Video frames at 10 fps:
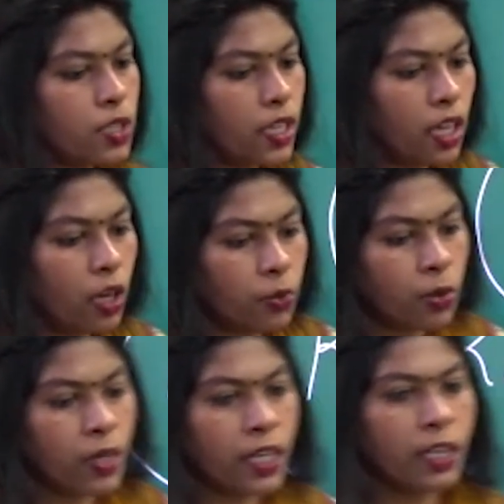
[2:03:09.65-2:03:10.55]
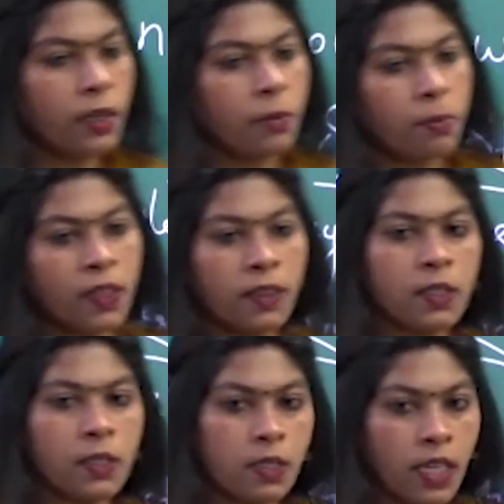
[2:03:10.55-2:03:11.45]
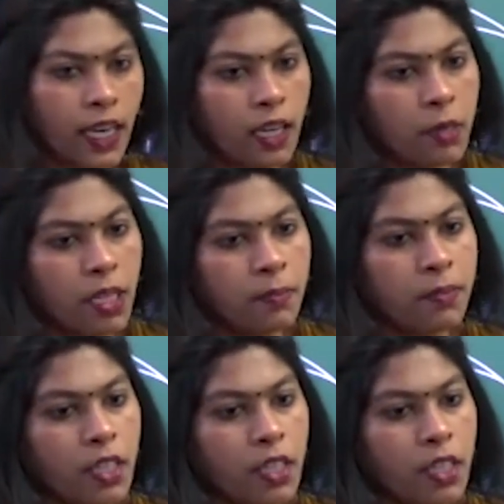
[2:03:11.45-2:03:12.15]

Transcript: How you ended up in this academy?